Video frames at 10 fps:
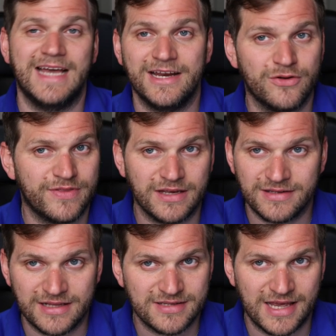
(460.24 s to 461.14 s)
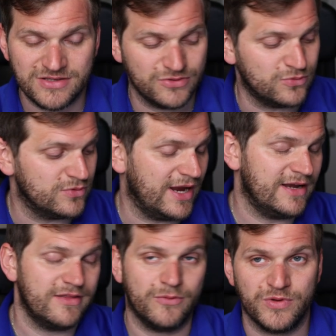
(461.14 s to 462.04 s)
I don't think that has to do
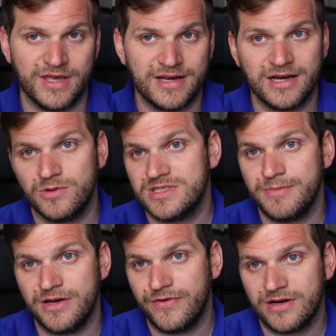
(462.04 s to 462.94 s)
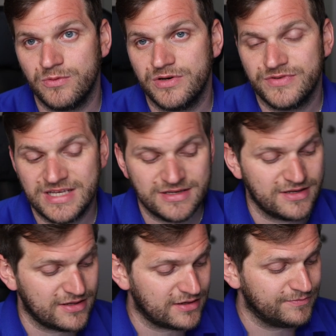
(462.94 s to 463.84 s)
anything with that, otherwise the manufacturer would have said
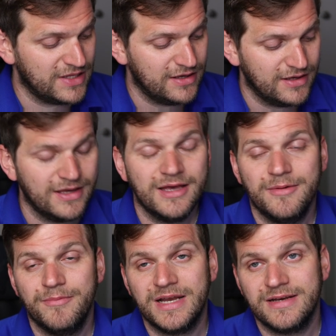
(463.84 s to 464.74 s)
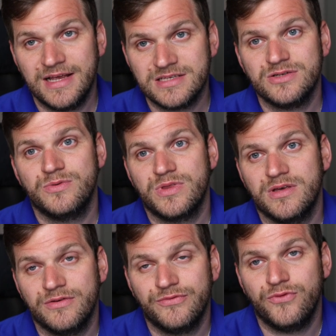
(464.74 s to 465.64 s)
anything. But it has to do
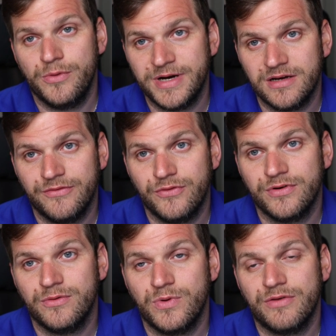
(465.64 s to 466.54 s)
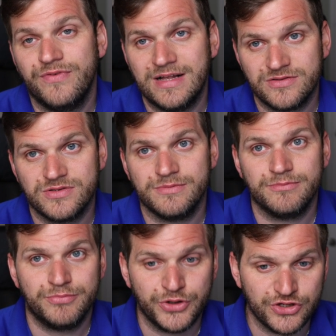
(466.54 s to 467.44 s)
with the format, uh, for, with the file
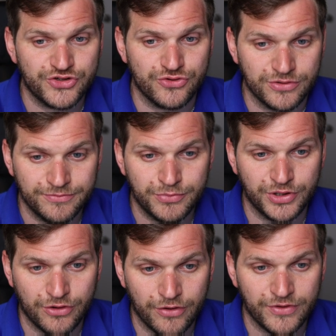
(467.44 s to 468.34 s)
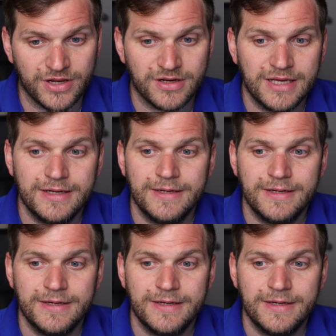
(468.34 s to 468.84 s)
system, pretty sure, pretty confident.